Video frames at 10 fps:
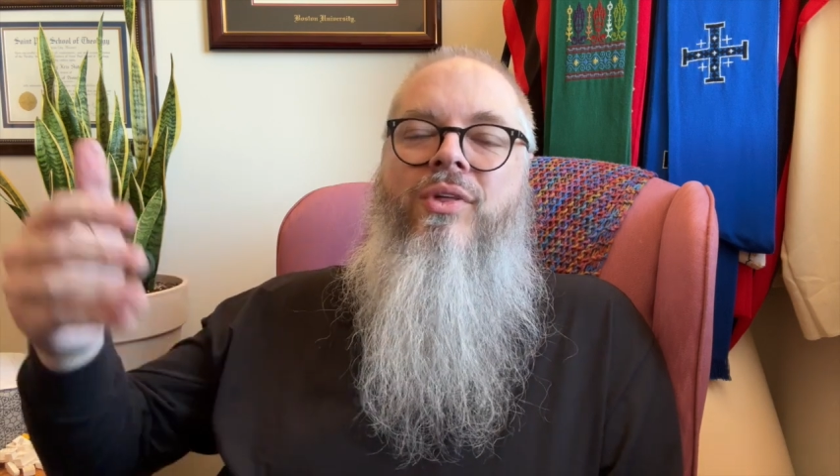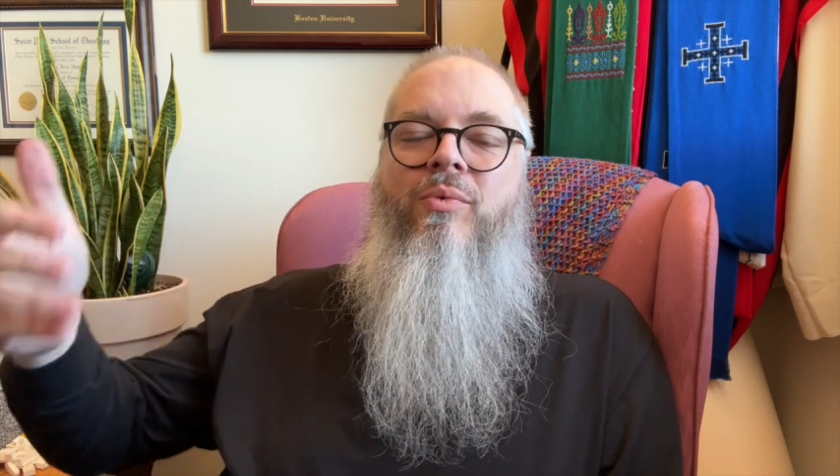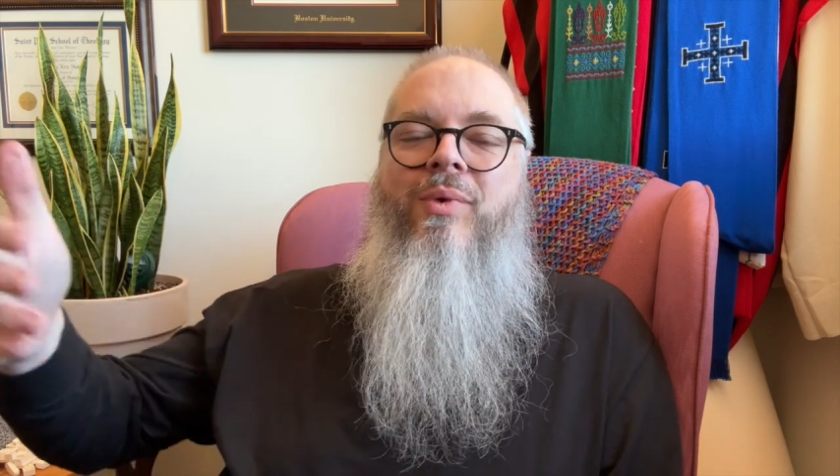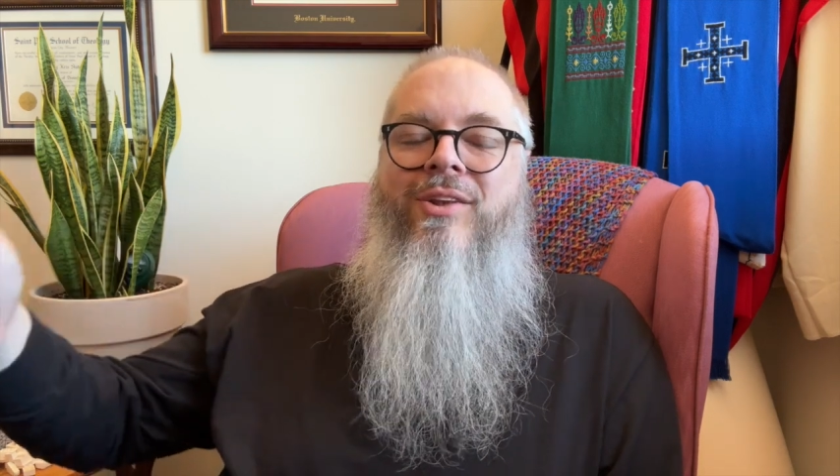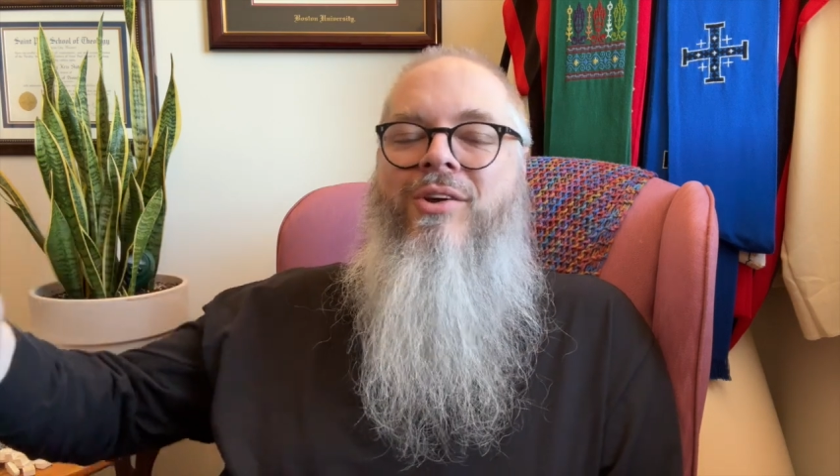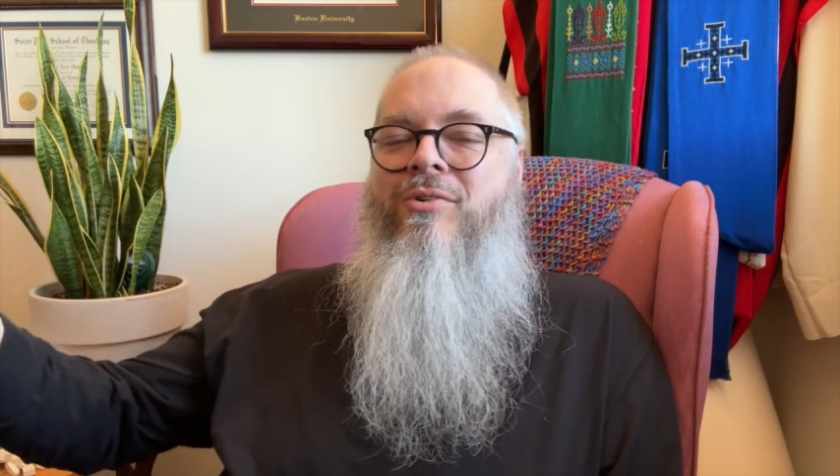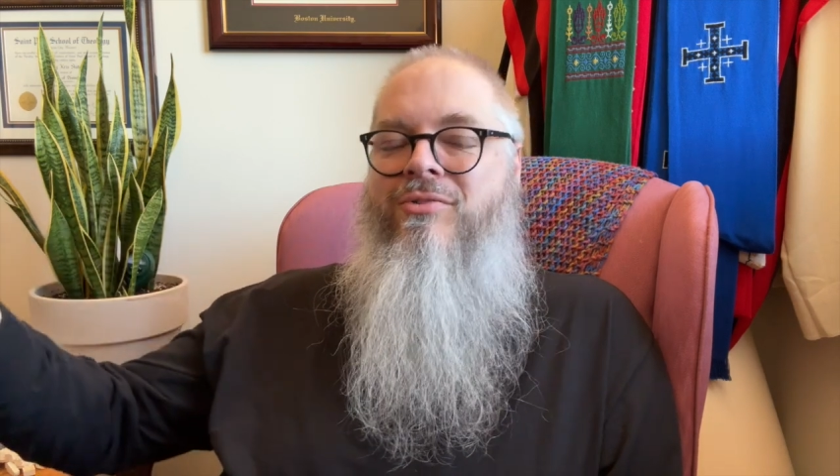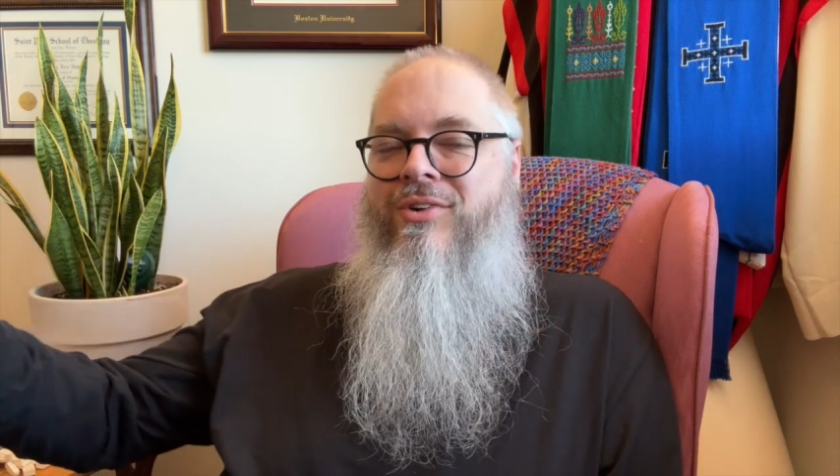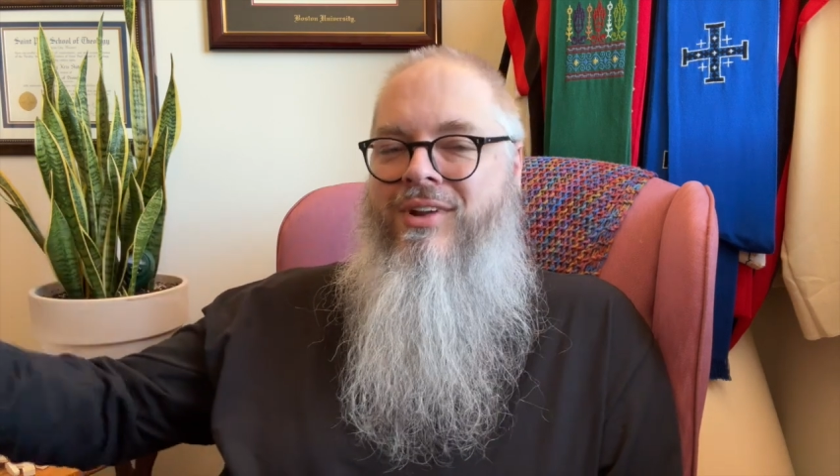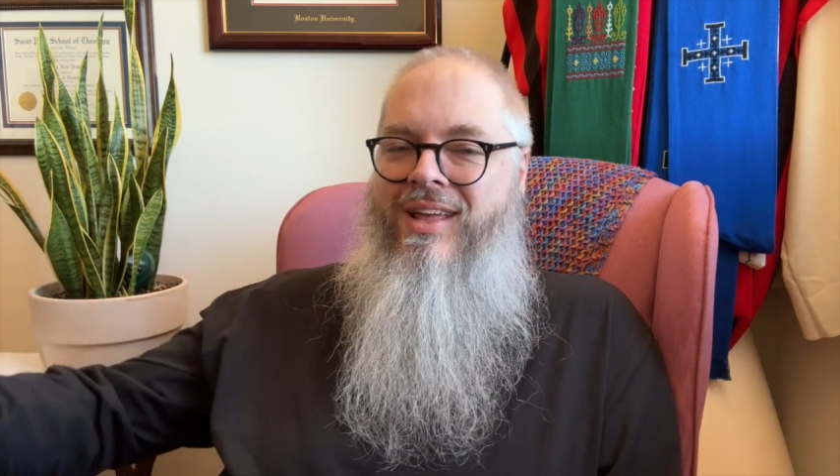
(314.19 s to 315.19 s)
that we don't
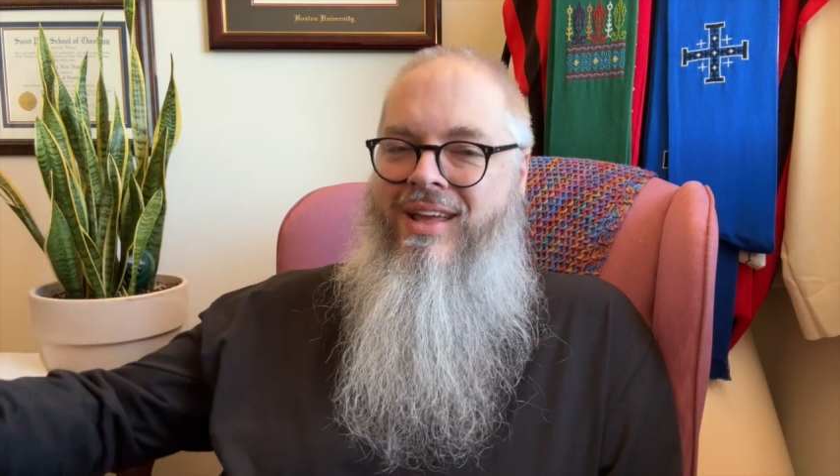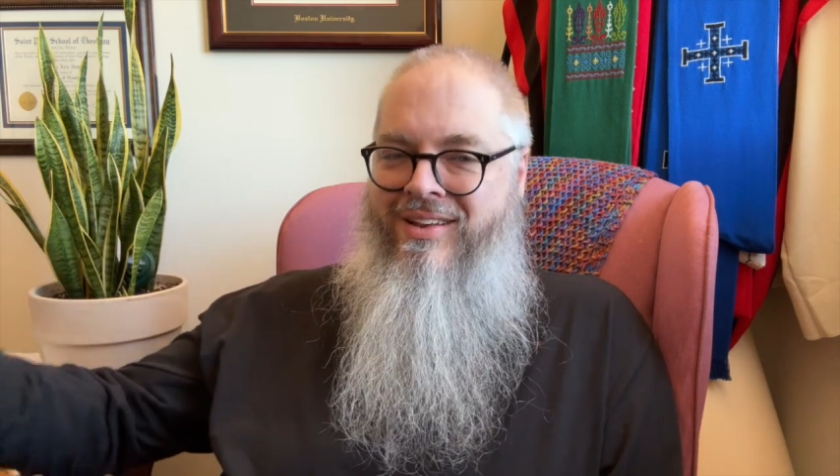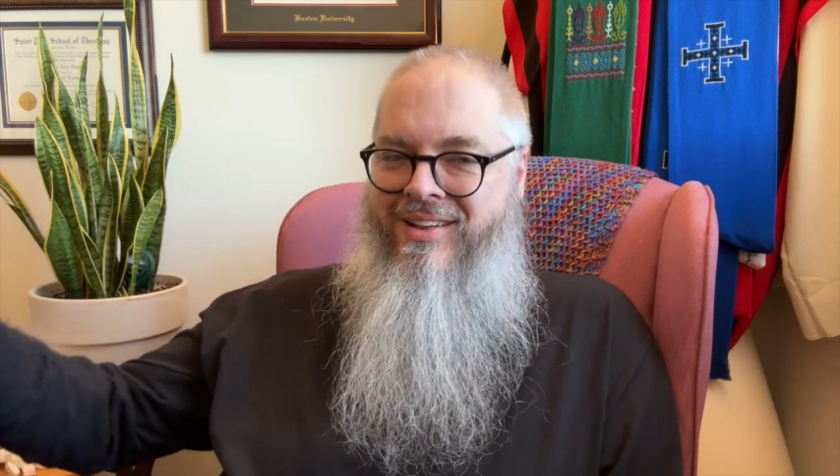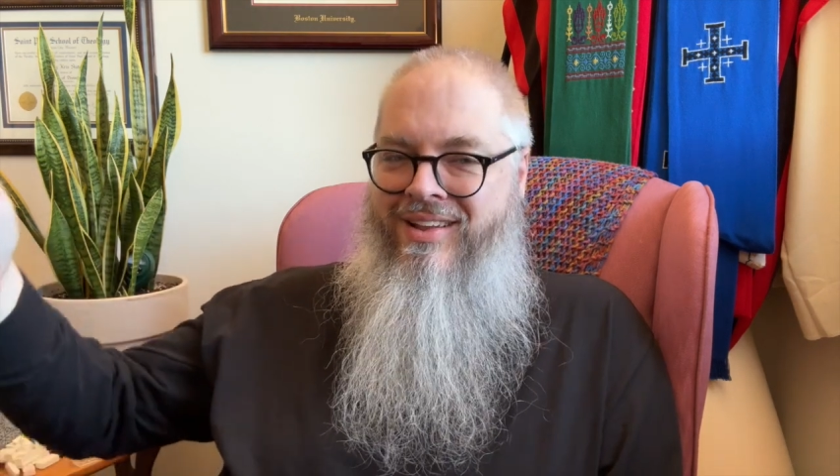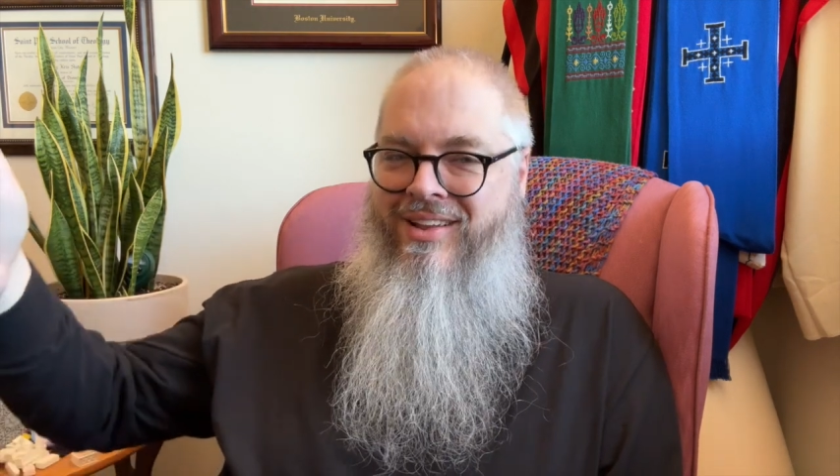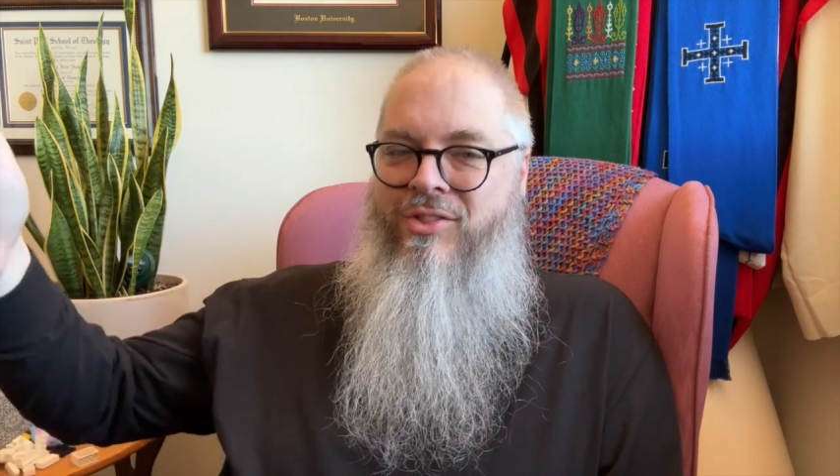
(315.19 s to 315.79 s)
forget